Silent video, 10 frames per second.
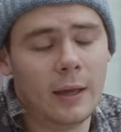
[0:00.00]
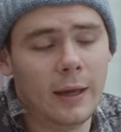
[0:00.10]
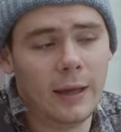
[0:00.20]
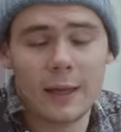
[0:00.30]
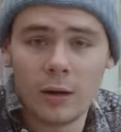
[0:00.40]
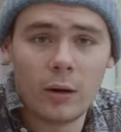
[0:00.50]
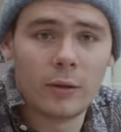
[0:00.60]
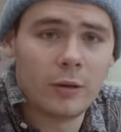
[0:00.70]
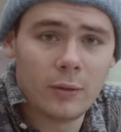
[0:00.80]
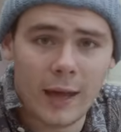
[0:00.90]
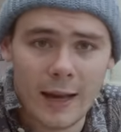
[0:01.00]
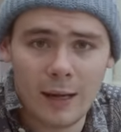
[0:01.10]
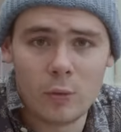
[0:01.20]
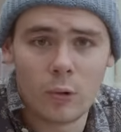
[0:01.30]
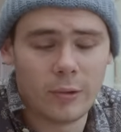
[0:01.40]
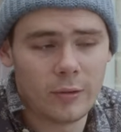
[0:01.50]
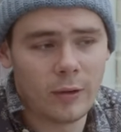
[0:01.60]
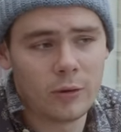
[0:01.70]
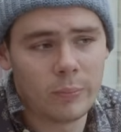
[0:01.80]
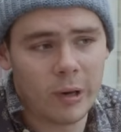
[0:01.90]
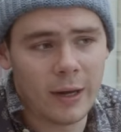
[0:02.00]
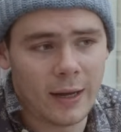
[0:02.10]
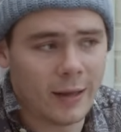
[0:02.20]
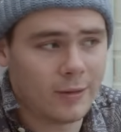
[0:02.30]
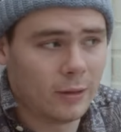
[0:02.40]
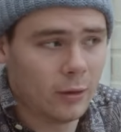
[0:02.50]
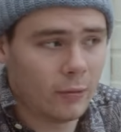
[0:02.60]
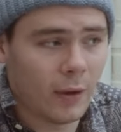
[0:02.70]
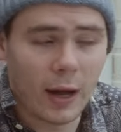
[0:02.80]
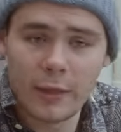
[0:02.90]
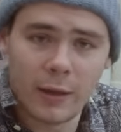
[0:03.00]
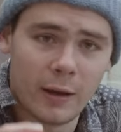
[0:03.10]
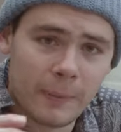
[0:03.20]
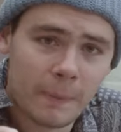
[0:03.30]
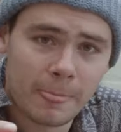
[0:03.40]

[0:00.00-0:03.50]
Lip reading: it can't do that anymore, and so your brain has to look for other,